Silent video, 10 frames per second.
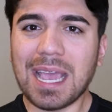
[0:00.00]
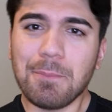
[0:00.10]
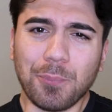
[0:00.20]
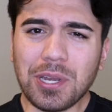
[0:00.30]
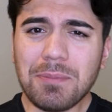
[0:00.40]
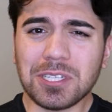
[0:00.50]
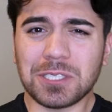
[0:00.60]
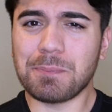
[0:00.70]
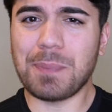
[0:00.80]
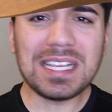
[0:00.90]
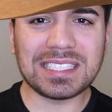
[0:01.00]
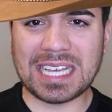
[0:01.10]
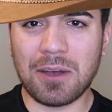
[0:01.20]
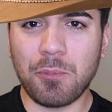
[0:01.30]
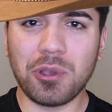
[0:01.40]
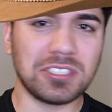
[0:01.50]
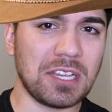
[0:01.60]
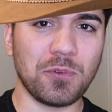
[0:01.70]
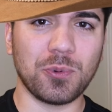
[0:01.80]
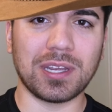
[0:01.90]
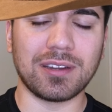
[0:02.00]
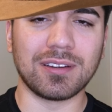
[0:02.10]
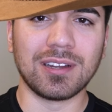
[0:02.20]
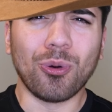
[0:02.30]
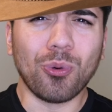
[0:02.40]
and pretty much space cowboys everywhere.